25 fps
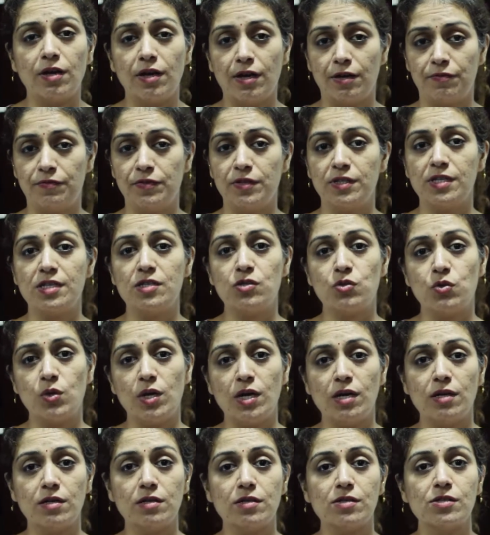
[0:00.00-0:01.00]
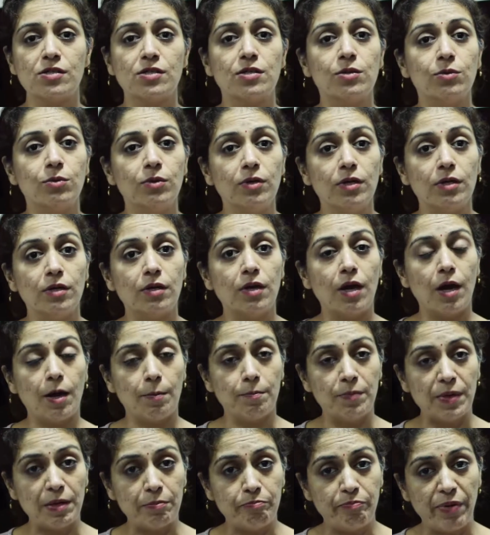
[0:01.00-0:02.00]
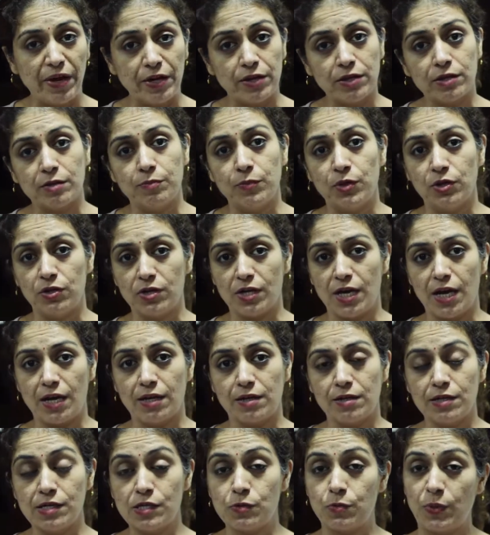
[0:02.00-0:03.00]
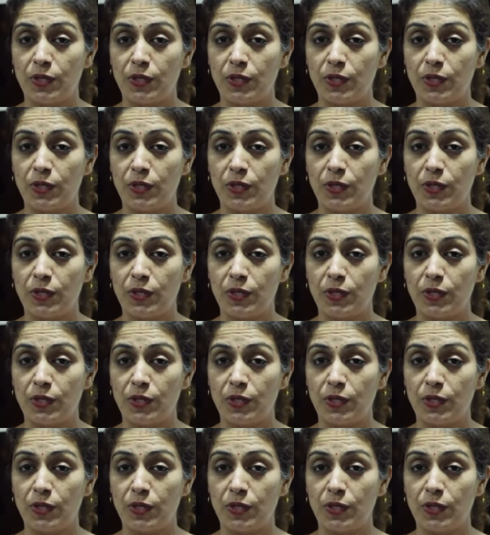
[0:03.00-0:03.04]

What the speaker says: after these 3 years you'll be better communicators,